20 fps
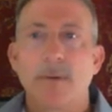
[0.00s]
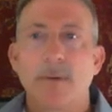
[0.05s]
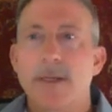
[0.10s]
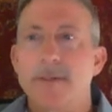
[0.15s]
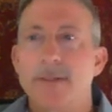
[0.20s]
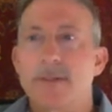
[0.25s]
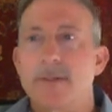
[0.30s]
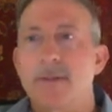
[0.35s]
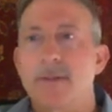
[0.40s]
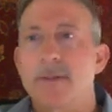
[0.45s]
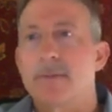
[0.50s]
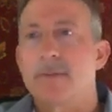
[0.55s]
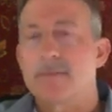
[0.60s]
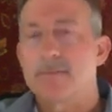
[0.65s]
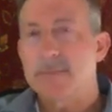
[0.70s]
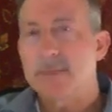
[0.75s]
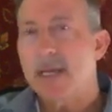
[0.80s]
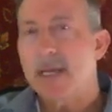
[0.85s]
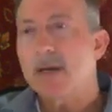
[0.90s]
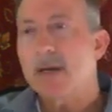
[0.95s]
right,
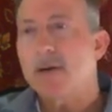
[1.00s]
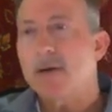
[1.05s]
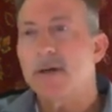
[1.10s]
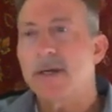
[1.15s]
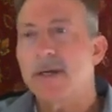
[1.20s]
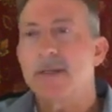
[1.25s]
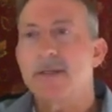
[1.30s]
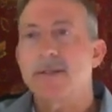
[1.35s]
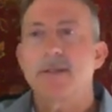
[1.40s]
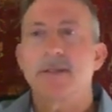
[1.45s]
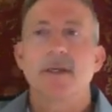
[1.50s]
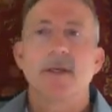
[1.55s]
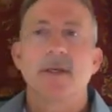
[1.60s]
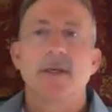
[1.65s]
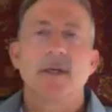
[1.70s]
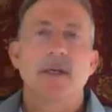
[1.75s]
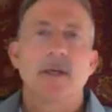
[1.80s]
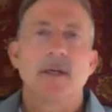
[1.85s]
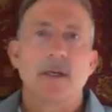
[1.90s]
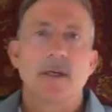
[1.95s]
takeaways.
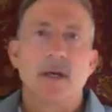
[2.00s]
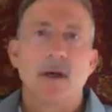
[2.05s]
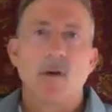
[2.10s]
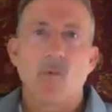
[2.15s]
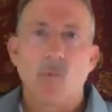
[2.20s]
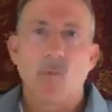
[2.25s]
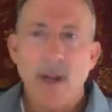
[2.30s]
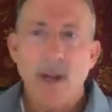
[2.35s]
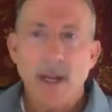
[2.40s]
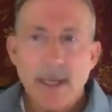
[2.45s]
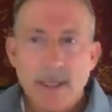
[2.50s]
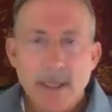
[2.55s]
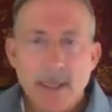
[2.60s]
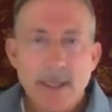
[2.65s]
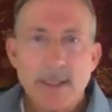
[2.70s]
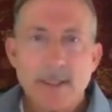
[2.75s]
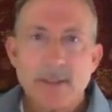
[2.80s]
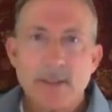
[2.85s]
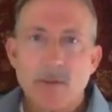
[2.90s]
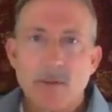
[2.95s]

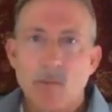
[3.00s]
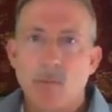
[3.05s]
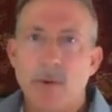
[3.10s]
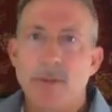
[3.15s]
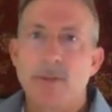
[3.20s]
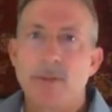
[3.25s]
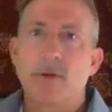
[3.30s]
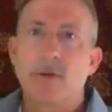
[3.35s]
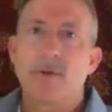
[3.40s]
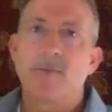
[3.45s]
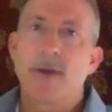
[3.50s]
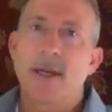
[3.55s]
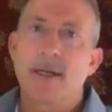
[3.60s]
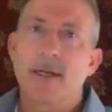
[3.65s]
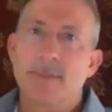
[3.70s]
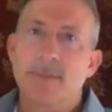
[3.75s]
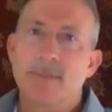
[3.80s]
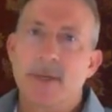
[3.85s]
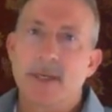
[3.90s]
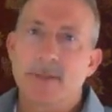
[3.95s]
Recognize when there are
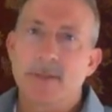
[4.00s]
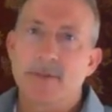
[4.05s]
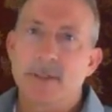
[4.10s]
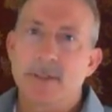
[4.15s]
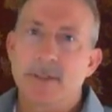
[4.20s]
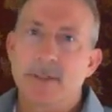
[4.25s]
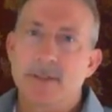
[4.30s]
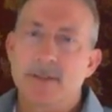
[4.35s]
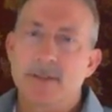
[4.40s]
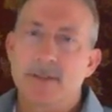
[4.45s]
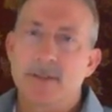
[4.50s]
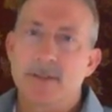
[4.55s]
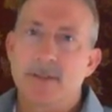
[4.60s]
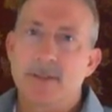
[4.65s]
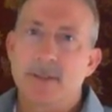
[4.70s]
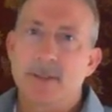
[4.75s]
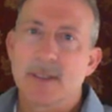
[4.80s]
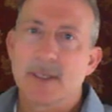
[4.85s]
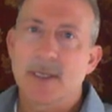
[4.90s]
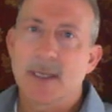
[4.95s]
vanity metrics,
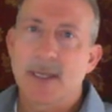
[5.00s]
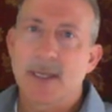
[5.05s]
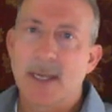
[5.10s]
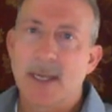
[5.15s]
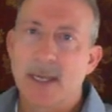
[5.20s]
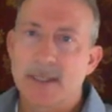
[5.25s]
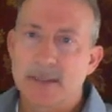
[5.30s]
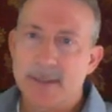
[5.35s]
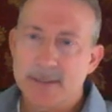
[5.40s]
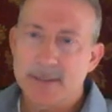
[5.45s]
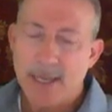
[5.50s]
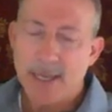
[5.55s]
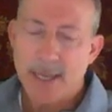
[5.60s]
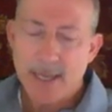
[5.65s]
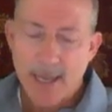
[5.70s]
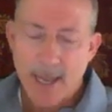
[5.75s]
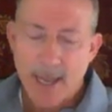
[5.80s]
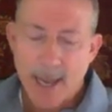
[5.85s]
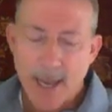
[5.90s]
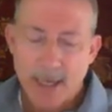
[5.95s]
and to take
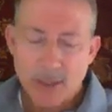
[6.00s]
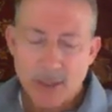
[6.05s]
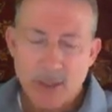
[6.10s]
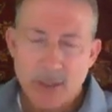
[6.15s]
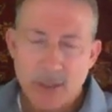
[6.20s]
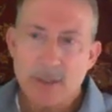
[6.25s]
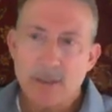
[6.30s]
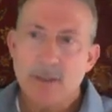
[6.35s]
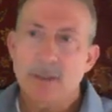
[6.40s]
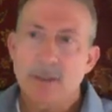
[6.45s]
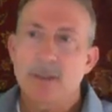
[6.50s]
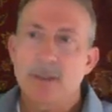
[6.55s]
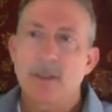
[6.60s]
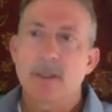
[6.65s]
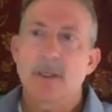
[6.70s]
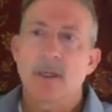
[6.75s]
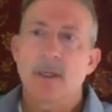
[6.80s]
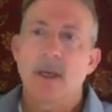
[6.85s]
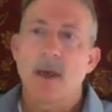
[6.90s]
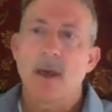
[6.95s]
action,
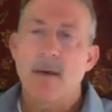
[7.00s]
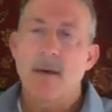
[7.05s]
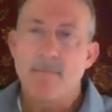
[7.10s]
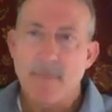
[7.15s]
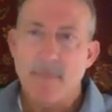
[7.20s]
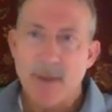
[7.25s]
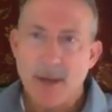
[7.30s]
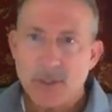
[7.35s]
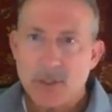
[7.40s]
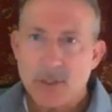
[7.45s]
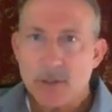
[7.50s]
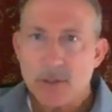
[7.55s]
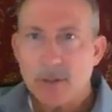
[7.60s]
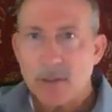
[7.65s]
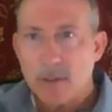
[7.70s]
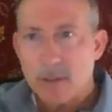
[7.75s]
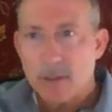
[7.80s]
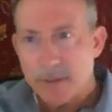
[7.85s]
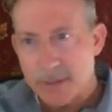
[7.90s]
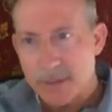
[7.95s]
measure
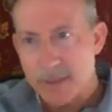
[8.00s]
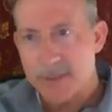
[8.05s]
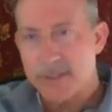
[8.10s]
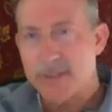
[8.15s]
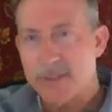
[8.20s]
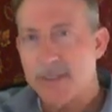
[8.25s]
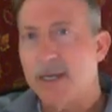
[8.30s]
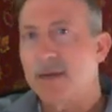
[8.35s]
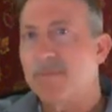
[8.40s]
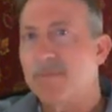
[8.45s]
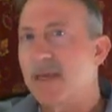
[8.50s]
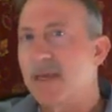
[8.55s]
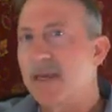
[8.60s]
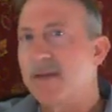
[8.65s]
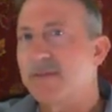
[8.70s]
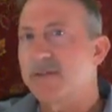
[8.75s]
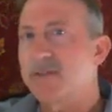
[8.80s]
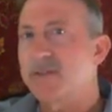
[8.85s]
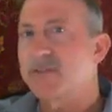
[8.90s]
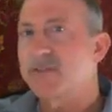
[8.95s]
the desired
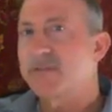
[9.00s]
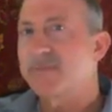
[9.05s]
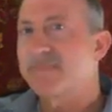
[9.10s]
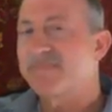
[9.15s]
behaviors.